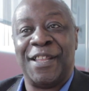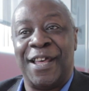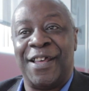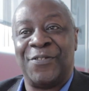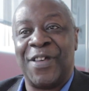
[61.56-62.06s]

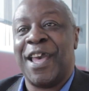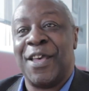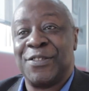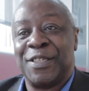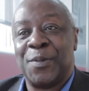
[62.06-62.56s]
that
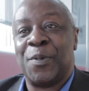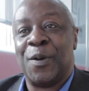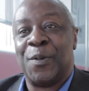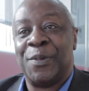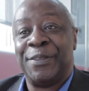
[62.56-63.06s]
housing
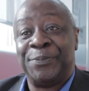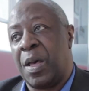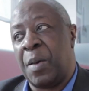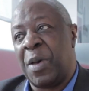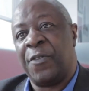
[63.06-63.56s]
department.
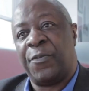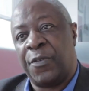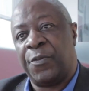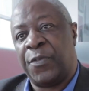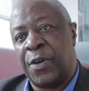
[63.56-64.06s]
About
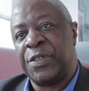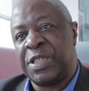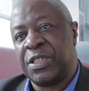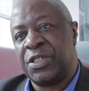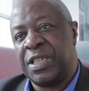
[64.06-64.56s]
5 or
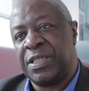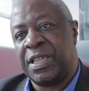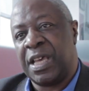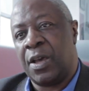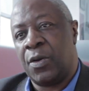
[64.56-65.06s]
6 years
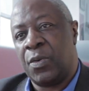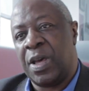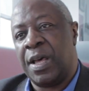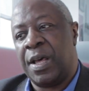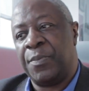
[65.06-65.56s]
ago,
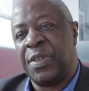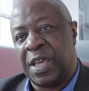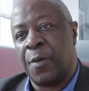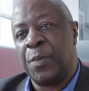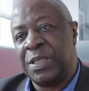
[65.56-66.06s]
the
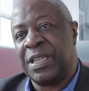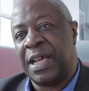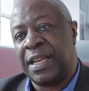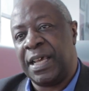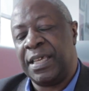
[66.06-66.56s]
government
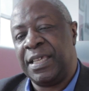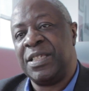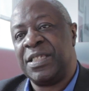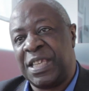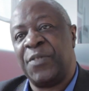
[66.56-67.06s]
done a
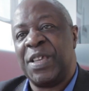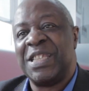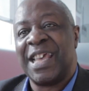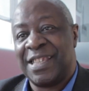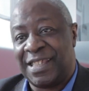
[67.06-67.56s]

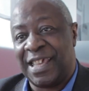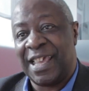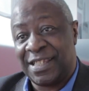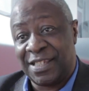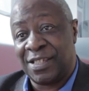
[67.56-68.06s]
CV testing
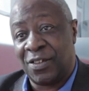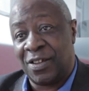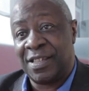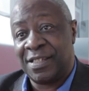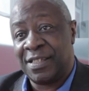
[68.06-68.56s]

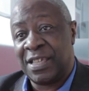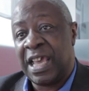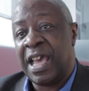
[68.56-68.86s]
exercise,